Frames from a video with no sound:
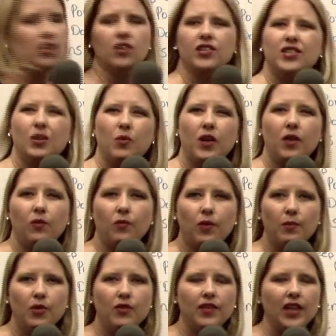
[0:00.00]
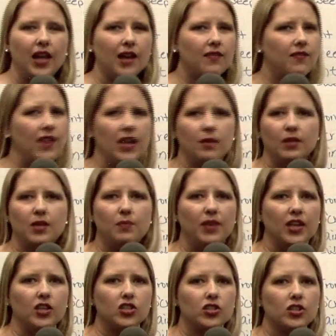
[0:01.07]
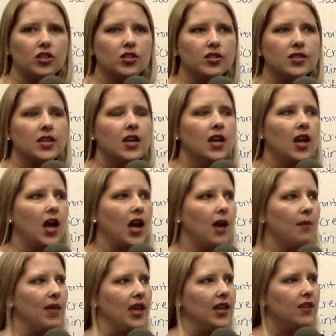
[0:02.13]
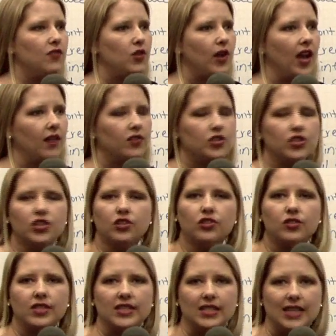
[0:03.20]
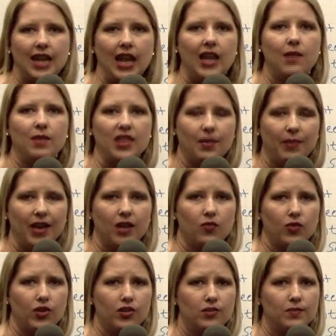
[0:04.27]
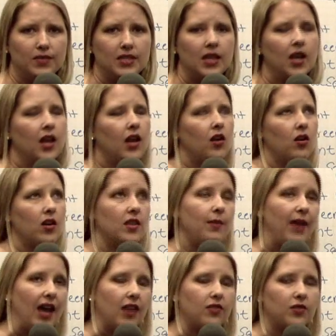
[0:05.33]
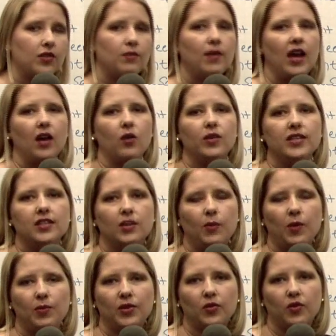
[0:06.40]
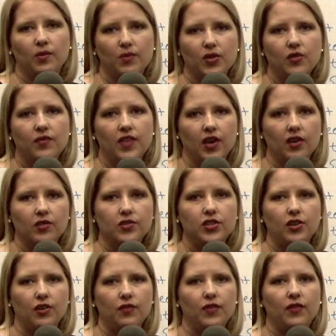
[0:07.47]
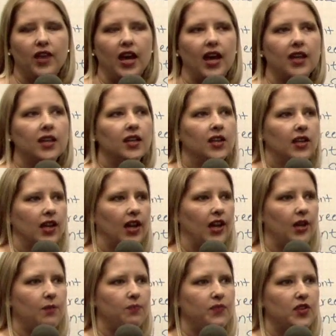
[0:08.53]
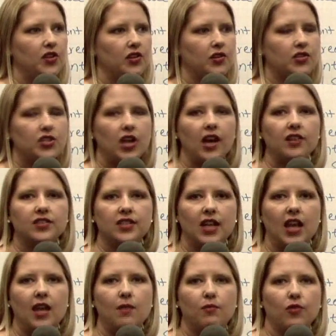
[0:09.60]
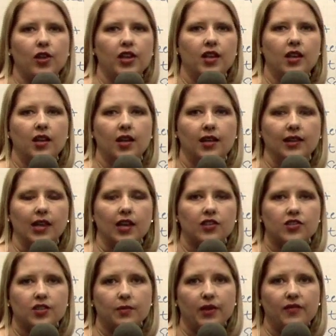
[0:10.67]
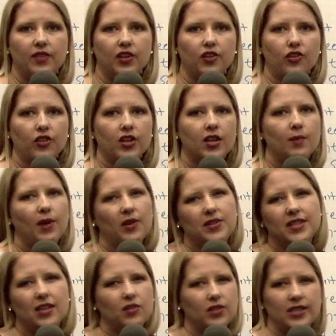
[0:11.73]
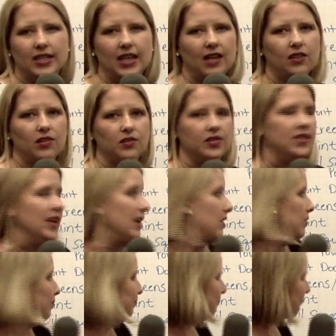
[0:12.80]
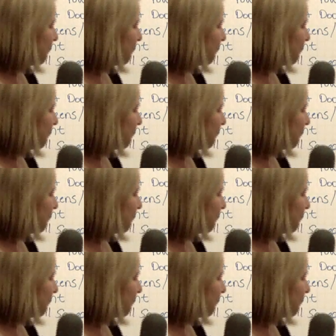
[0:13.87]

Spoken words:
You also want to remove a lot of family pictures. And if you have your children's name in the bedrooms or in the bathroom, I always tell people to remove those. You know, if you've got your child's name written in letters above their crib, I always say go ahead and take those down.